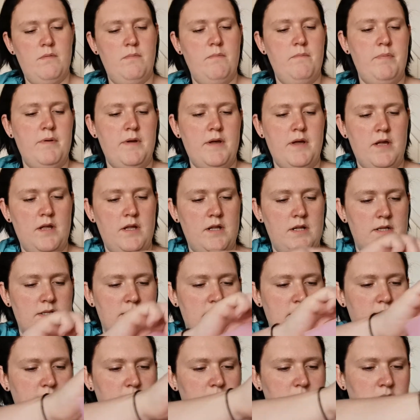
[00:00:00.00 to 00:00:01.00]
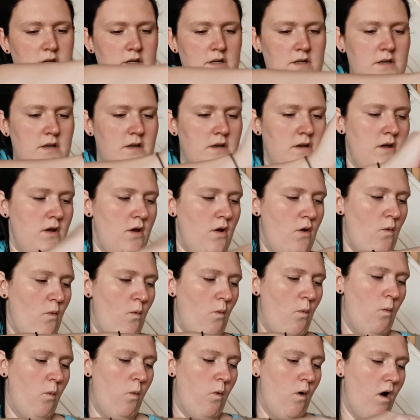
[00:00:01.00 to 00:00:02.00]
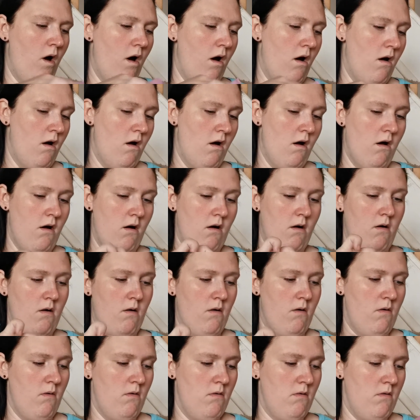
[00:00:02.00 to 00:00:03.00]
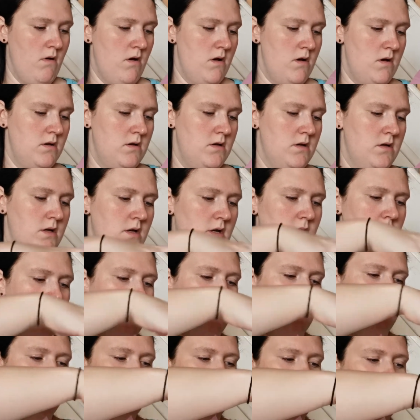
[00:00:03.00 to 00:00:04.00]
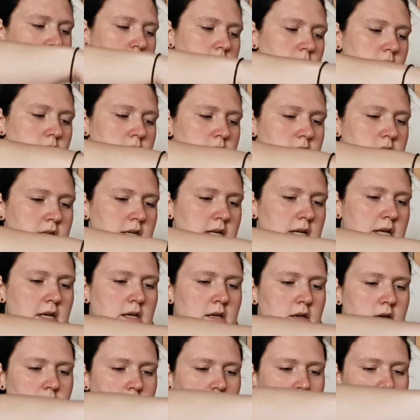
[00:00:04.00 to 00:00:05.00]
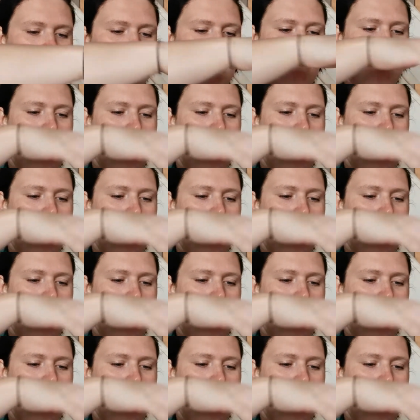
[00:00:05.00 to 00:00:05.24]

let's have a look. Whoa, there's loads in here. Hold on.